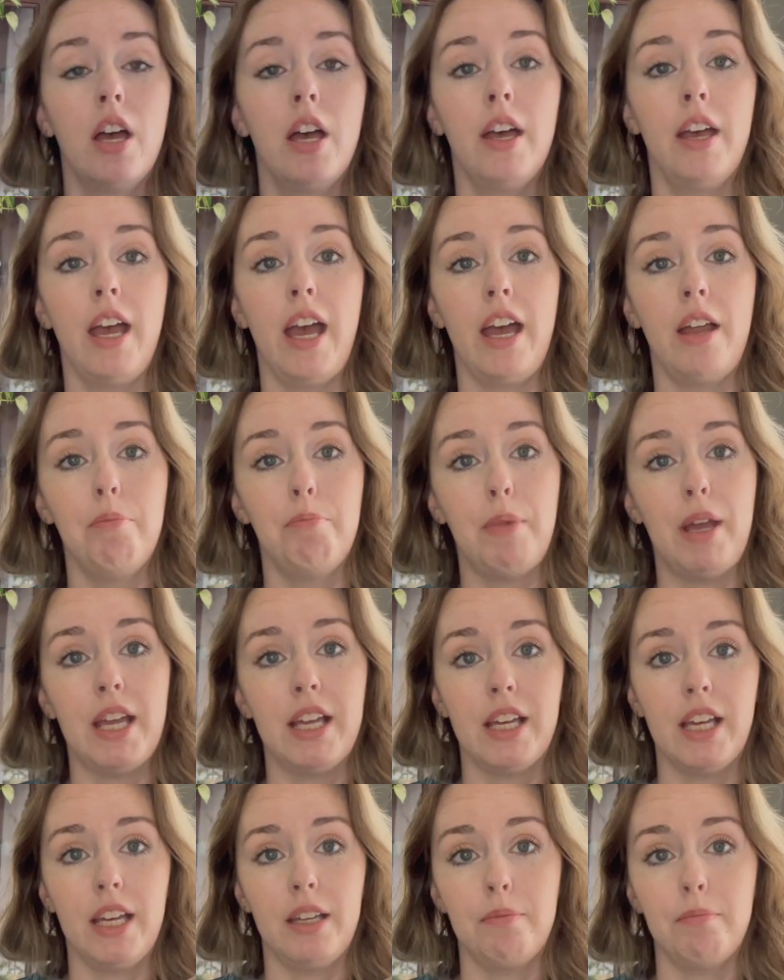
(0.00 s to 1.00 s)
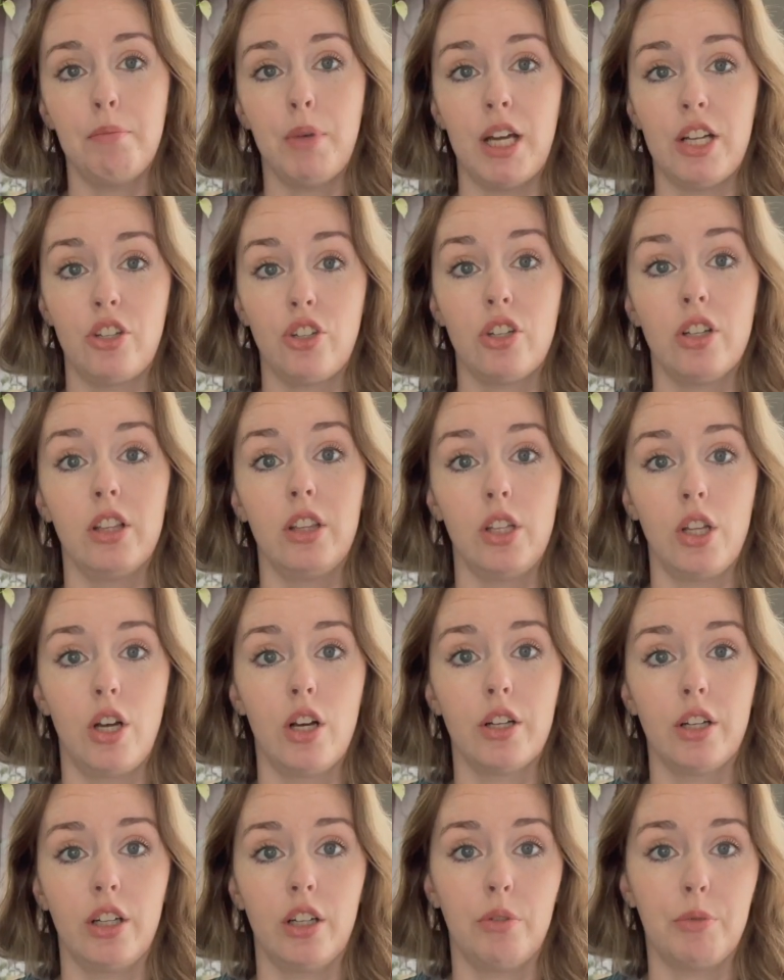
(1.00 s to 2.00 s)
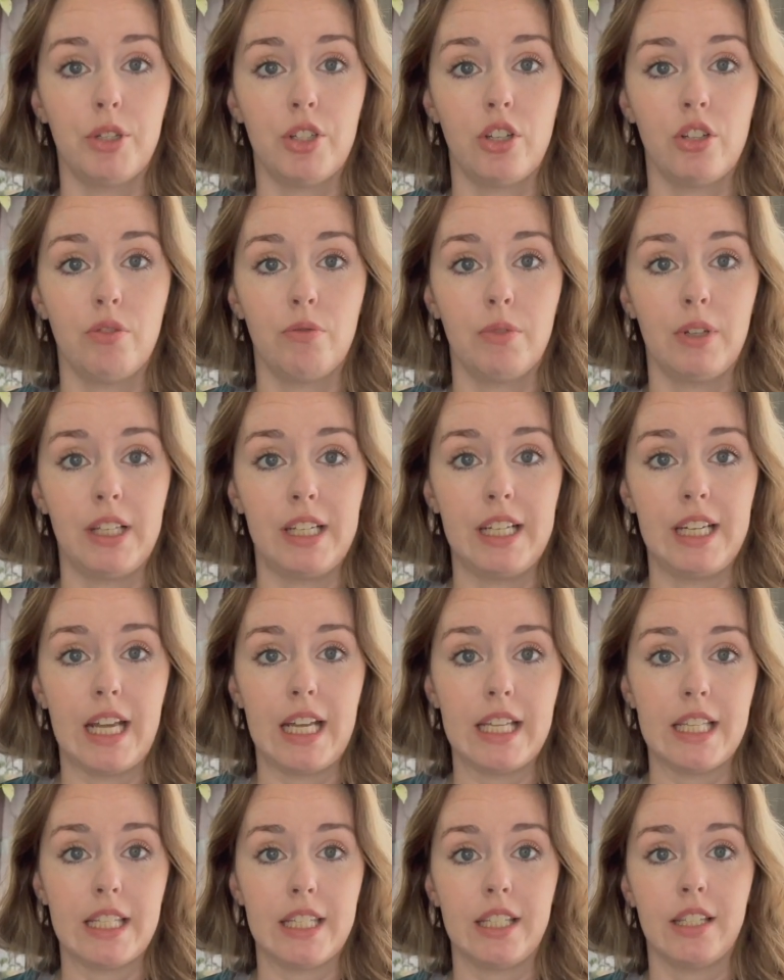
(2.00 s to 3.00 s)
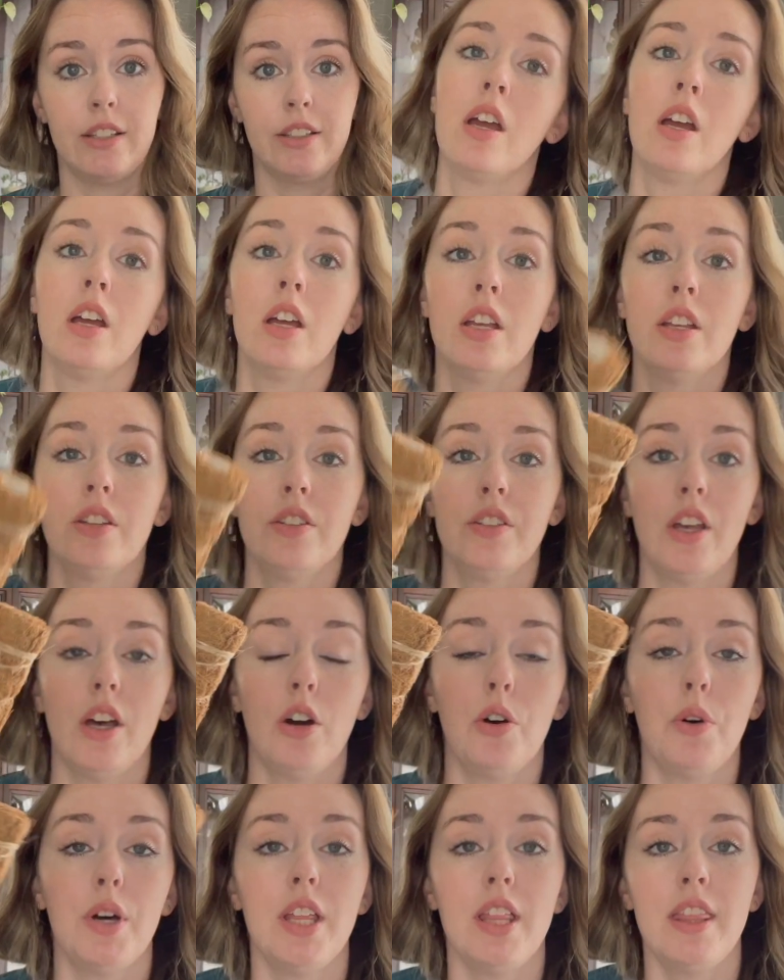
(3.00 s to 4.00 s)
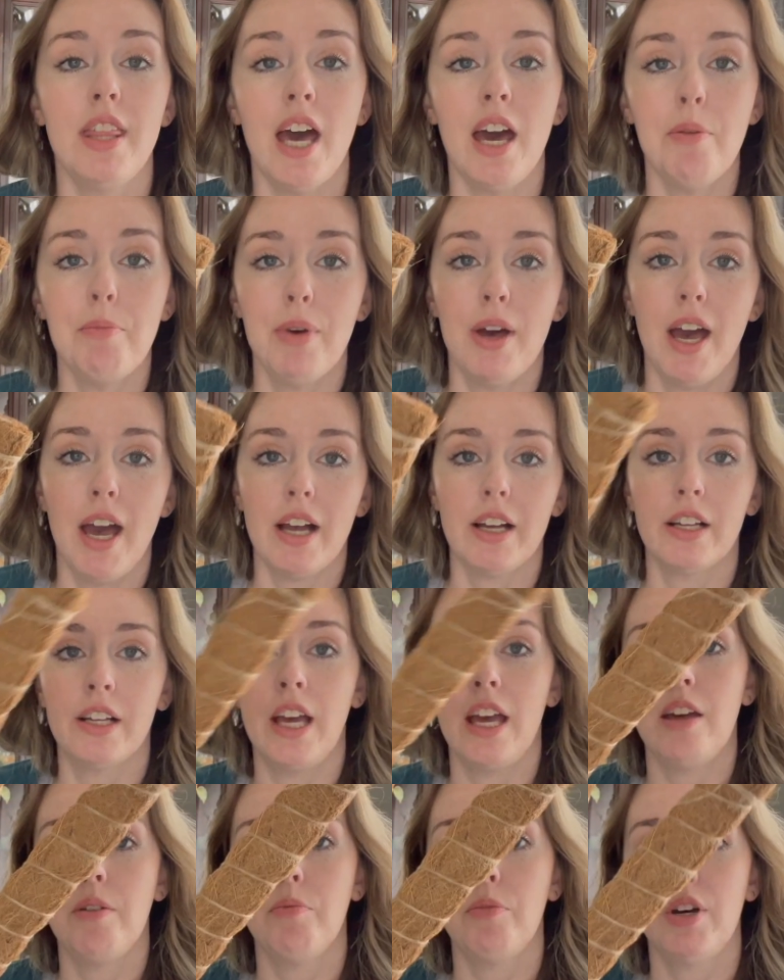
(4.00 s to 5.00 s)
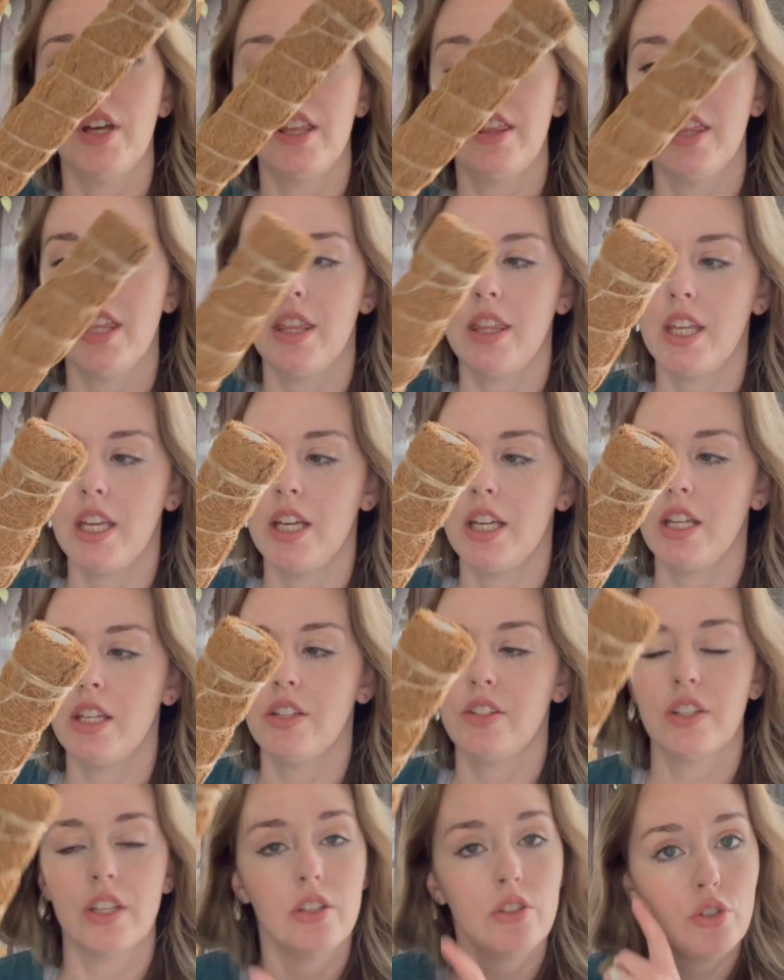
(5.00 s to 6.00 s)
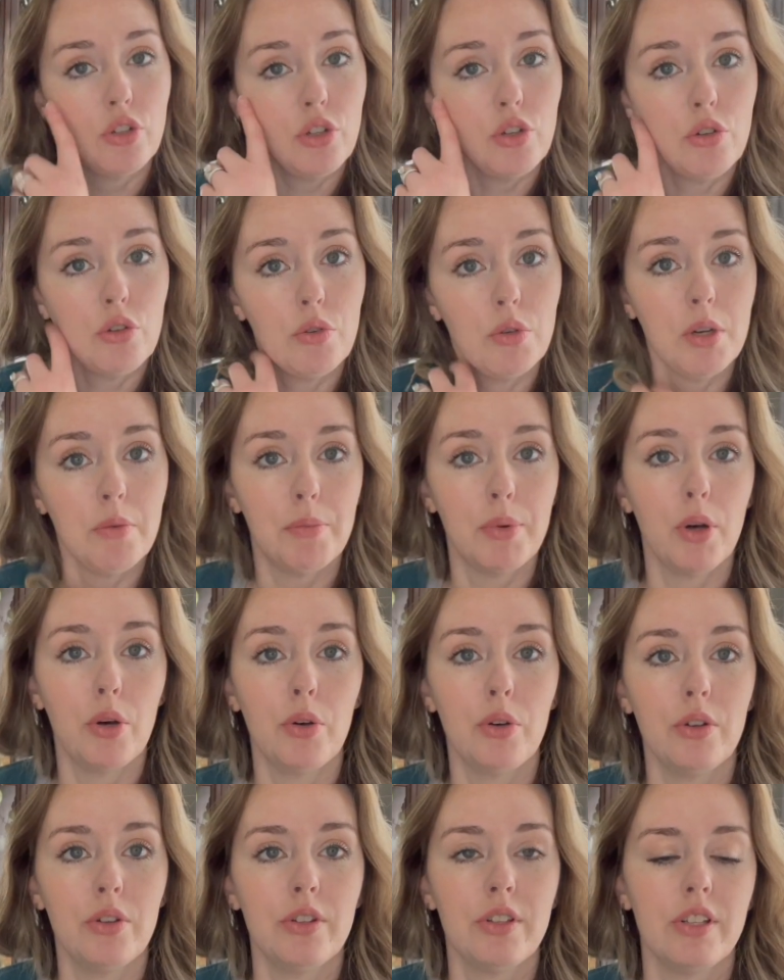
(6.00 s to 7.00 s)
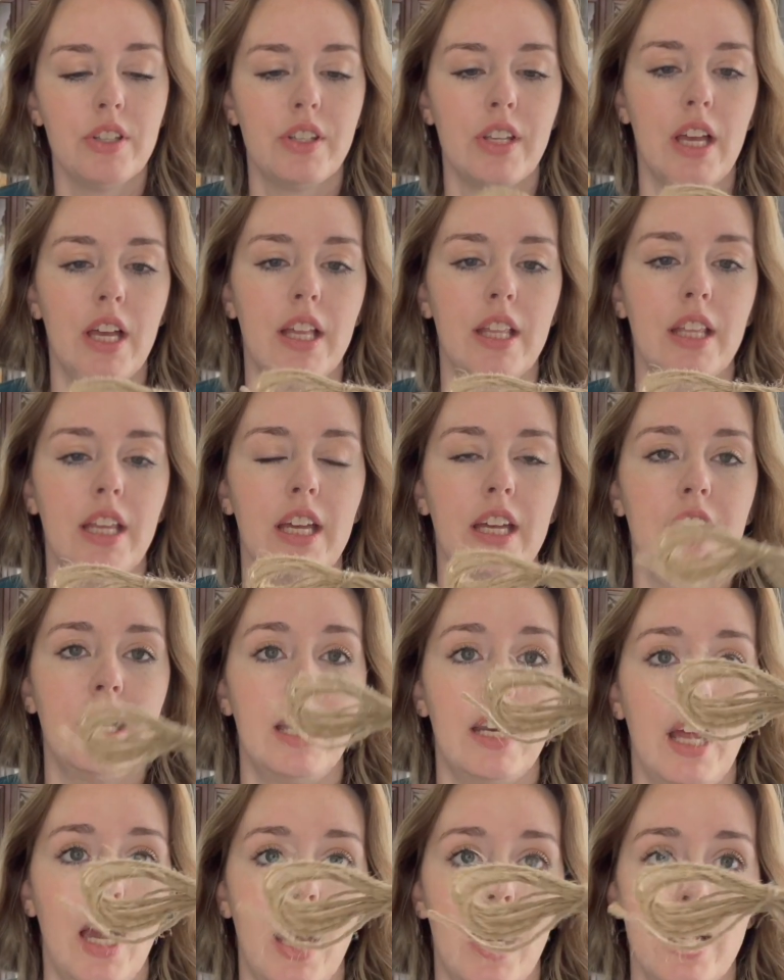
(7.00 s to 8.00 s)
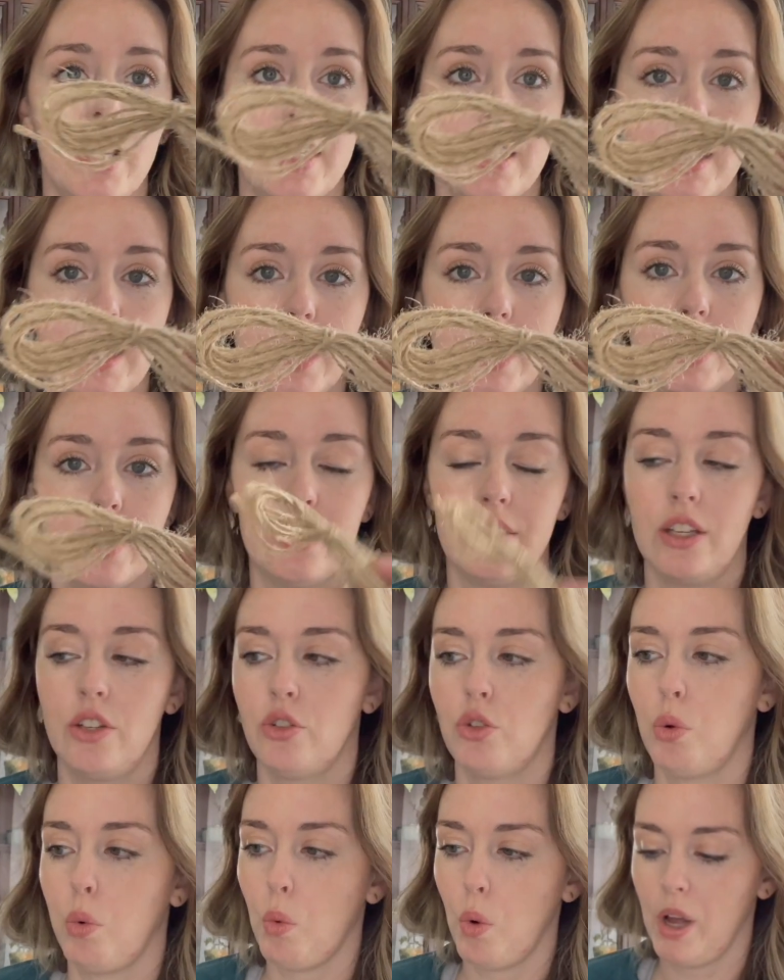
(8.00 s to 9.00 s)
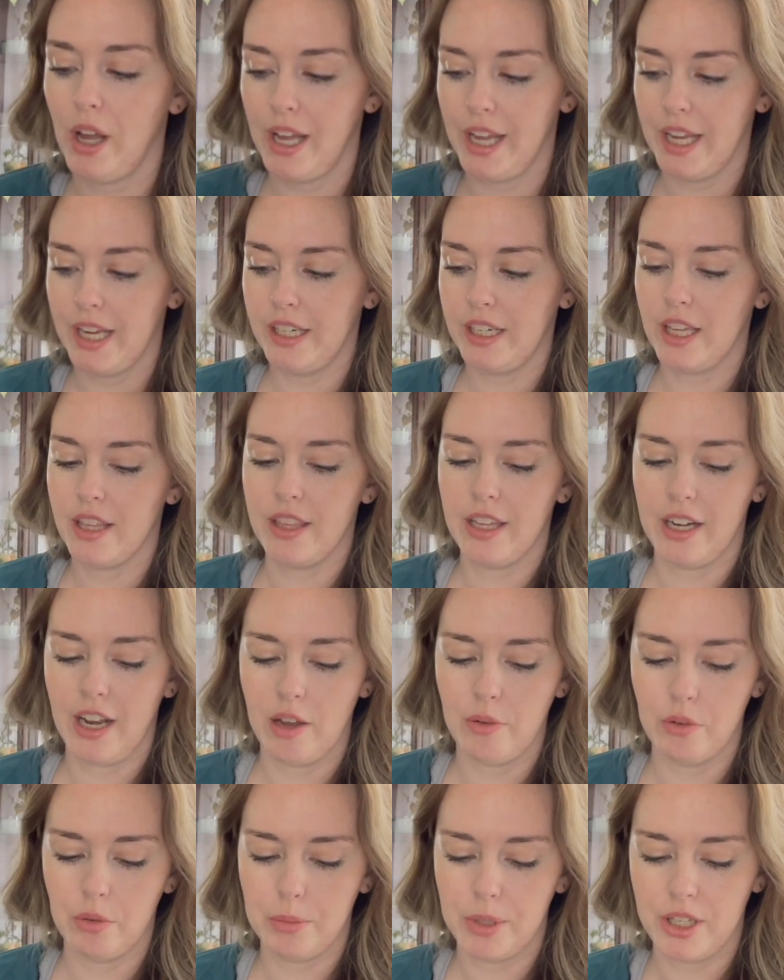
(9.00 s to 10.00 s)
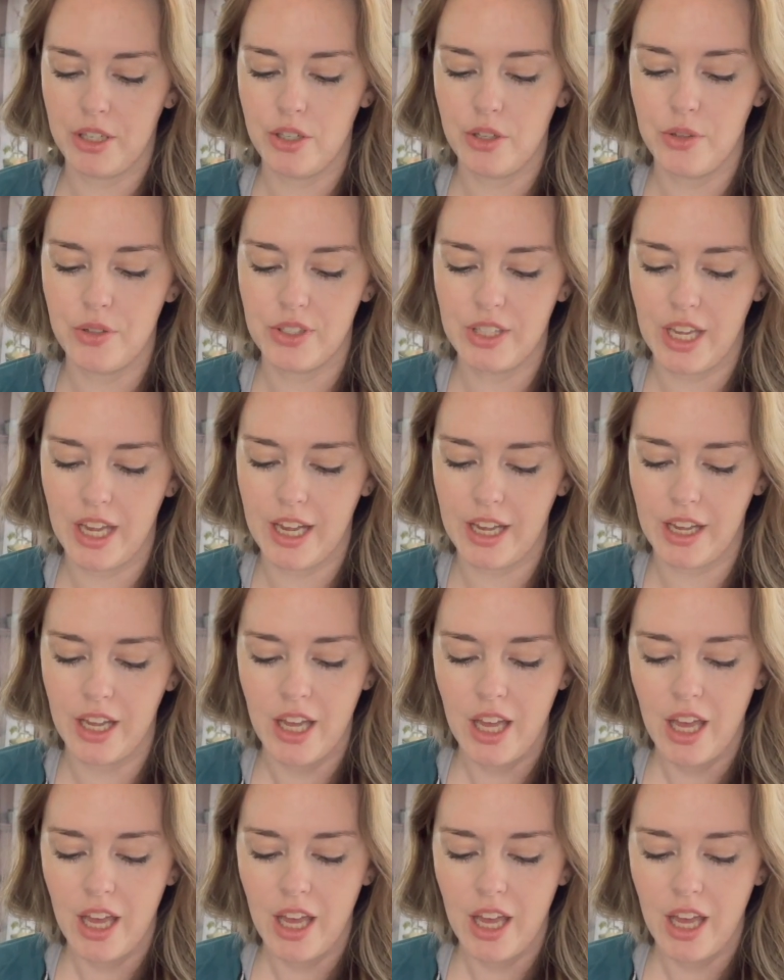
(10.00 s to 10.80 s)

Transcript: and make it much longer, which is really nice. So that pack came with these 2 poles, and then it has this twine that I will be using.